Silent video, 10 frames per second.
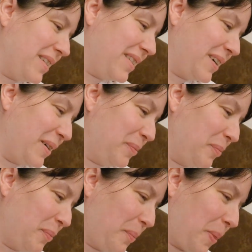it's
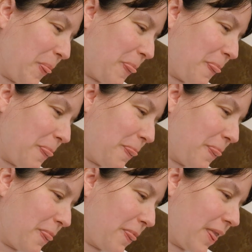um
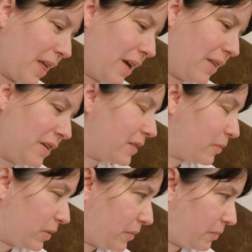there's
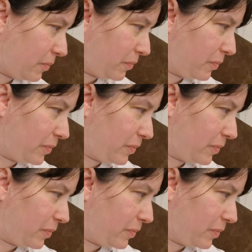a house cat.